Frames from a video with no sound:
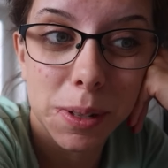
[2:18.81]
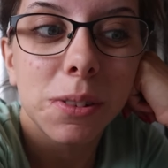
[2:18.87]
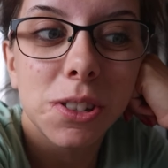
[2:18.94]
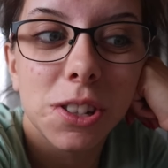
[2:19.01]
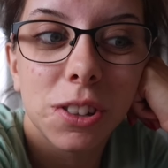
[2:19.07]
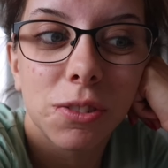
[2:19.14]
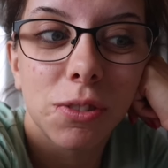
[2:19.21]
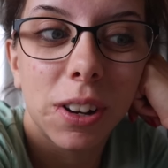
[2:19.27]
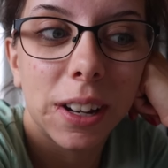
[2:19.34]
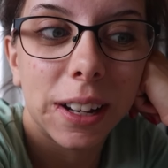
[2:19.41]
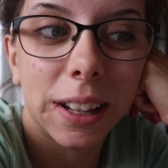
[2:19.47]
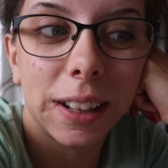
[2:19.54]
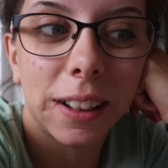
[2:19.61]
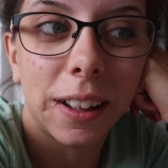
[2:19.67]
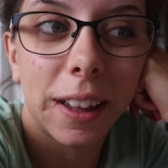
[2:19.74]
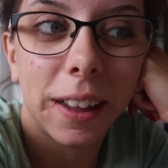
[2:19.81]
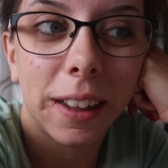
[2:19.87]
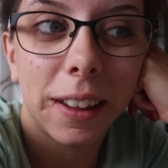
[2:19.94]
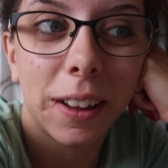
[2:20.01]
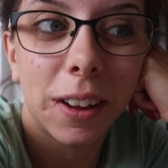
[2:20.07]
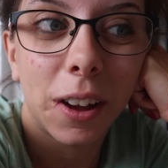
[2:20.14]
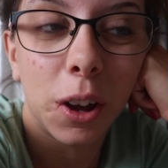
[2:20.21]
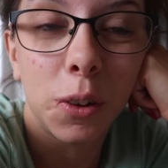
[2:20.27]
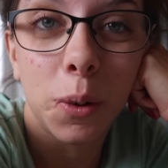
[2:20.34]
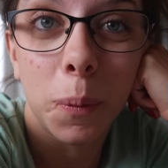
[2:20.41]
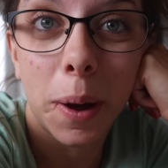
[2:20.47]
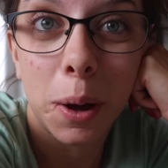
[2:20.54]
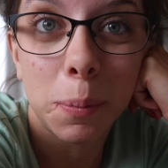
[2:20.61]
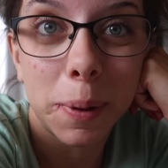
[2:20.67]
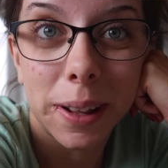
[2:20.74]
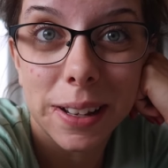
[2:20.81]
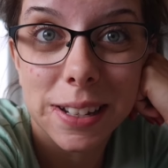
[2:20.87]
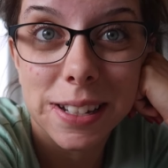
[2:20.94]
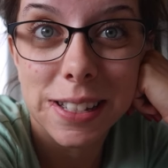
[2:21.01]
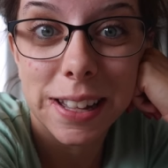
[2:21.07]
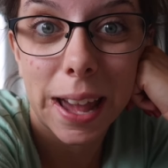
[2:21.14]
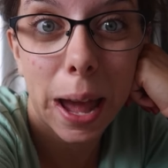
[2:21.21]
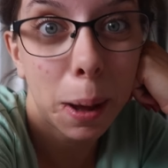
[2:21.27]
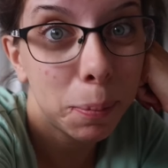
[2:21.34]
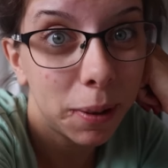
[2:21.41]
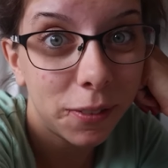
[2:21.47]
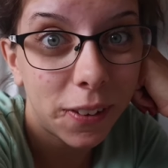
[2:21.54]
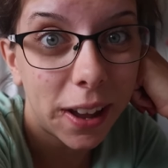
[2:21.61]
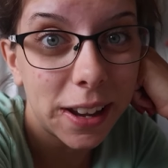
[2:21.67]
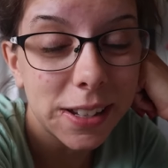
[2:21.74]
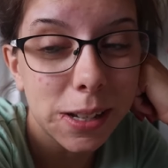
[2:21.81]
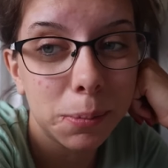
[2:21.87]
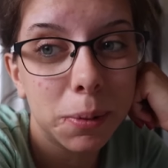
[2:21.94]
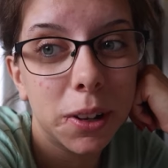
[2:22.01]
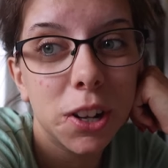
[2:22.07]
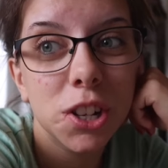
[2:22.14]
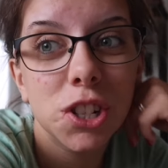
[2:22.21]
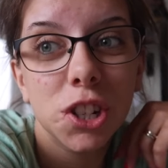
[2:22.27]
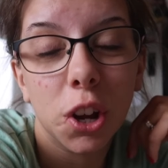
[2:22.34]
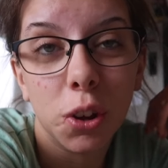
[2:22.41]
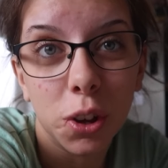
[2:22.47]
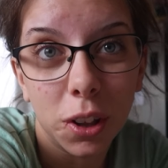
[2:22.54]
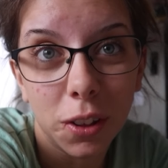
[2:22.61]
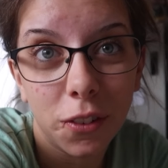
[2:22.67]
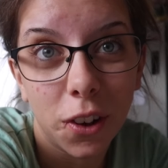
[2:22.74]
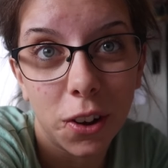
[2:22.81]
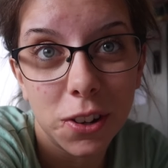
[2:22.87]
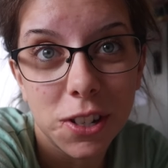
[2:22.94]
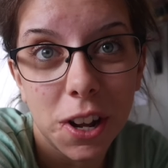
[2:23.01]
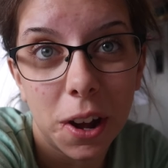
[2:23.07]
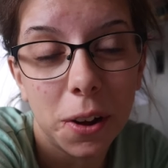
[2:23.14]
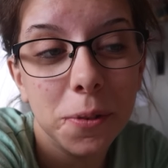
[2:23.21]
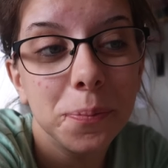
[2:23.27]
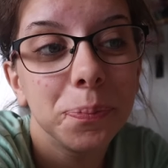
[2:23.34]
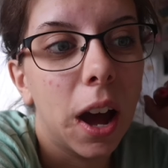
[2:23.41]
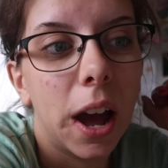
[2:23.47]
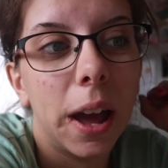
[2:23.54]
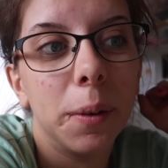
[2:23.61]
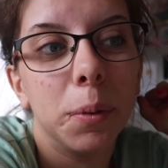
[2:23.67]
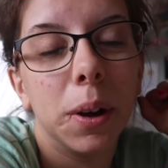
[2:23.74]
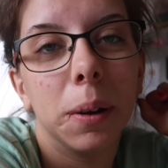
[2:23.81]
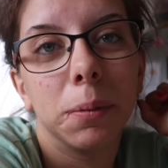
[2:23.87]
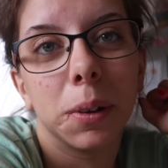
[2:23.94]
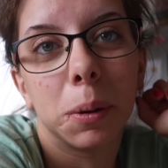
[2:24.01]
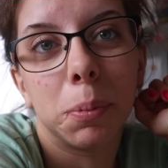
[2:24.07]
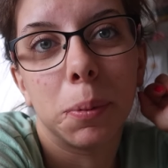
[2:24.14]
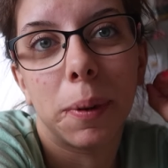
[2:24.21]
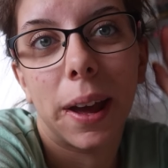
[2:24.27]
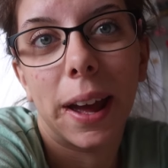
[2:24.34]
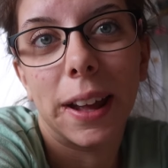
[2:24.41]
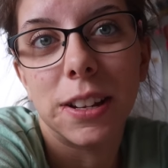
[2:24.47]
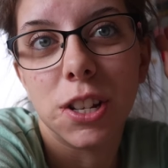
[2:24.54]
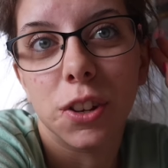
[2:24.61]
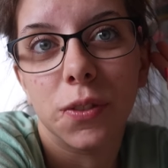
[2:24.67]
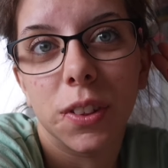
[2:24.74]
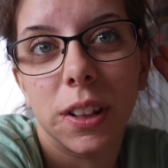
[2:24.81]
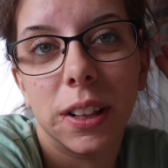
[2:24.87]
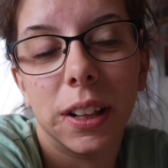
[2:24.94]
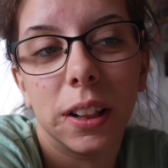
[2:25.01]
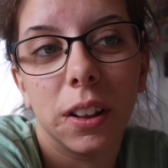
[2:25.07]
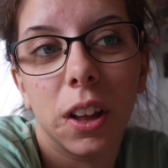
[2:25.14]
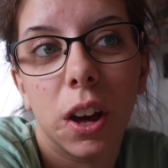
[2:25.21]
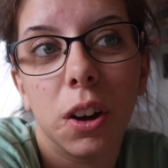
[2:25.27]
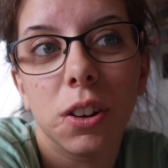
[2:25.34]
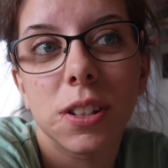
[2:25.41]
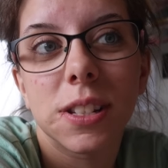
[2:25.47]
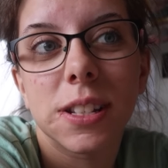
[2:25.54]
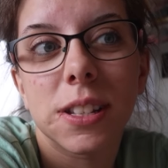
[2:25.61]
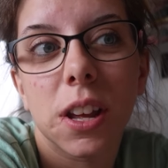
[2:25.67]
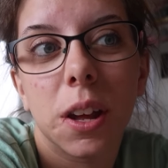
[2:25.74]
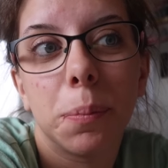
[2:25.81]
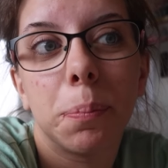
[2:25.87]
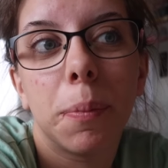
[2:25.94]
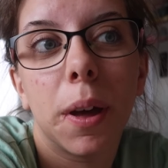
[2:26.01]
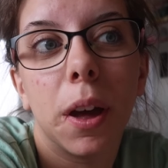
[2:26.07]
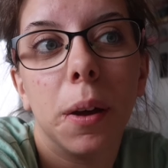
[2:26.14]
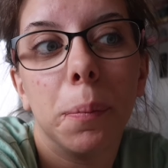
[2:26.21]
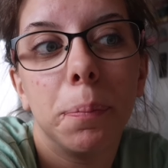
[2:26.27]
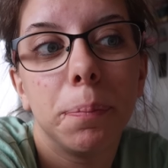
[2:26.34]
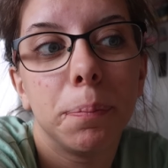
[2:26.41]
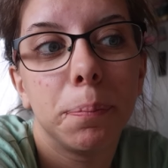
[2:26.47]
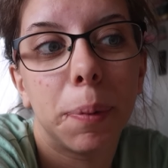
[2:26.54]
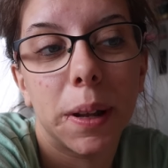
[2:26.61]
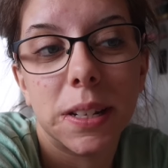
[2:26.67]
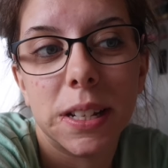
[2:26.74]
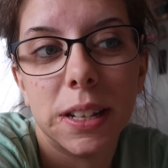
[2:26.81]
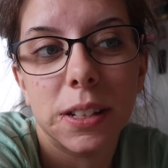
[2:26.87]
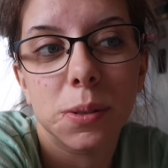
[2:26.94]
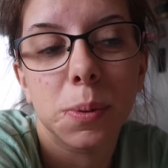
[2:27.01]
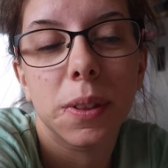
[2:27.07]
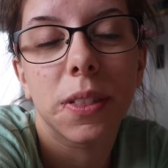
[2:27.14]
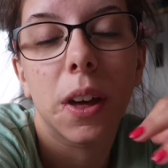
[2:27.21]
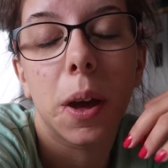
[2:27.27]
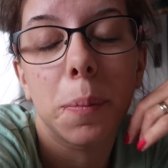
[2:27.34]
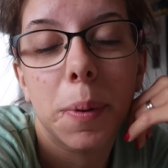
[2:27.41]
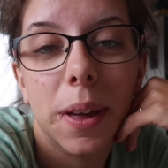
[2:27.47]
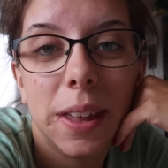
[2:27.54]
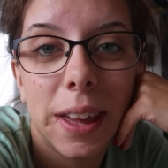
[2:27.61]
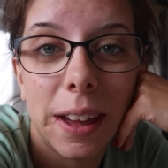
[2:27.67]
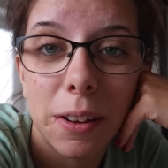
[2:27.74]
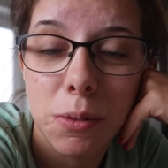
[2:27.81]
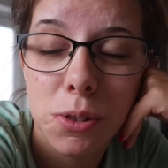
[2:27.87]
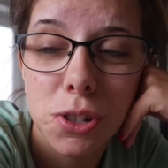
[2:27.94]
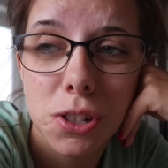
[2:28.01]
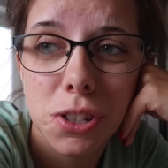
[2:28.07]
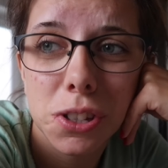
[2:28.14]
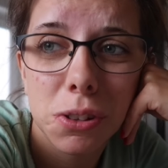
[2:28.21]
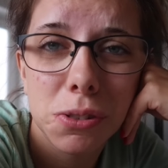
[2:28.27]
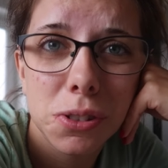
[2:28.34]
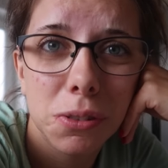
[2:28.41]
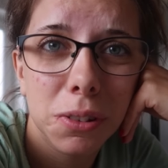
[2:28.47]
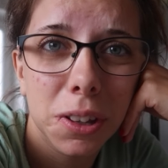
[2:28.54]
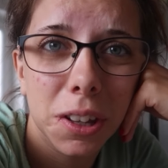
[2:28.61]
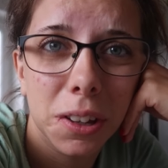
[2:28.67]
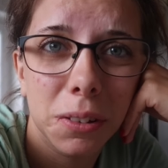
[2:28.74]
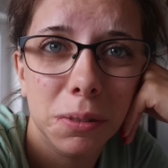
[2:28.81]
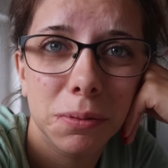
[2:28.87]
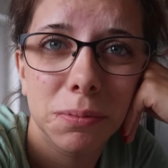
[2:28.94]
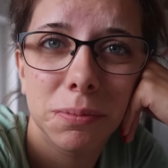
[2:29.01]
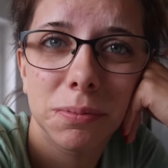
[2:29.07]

It was just really like overwhelming to see a happy face. I'm gonna show you the photo. I'm gonna put my hand over the little girl because it's her buddy is with her. But yeah, it was just so cute.